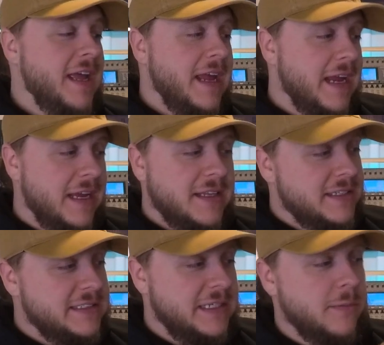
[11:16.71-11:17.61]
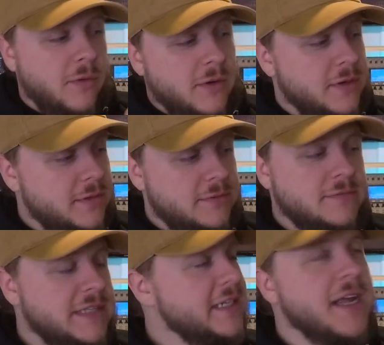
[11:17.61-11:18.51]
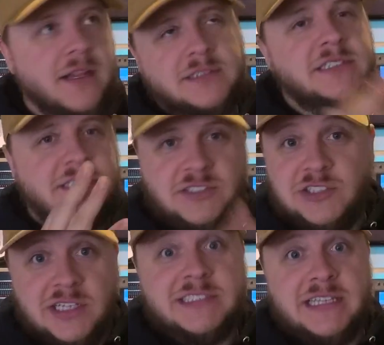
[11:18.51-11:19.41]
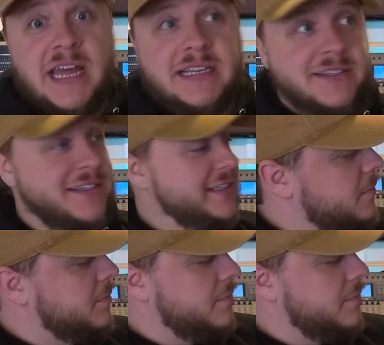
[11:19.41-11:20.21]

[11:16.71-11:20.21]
and the Seaboard technology is just that good.